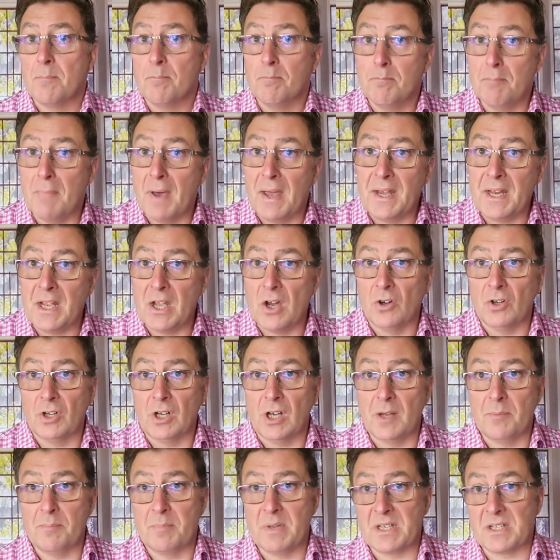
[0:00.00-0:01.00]
Many
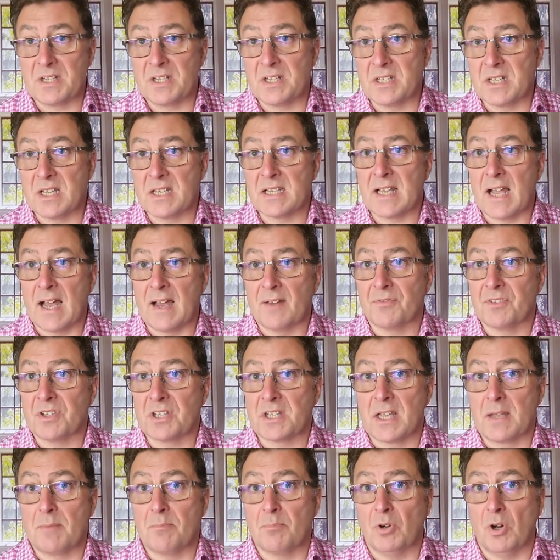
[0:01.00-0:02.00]
online businesses have the
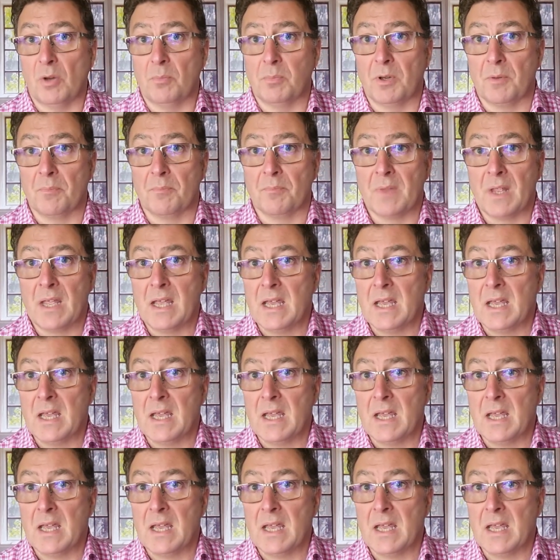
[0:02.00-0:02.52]
same problem.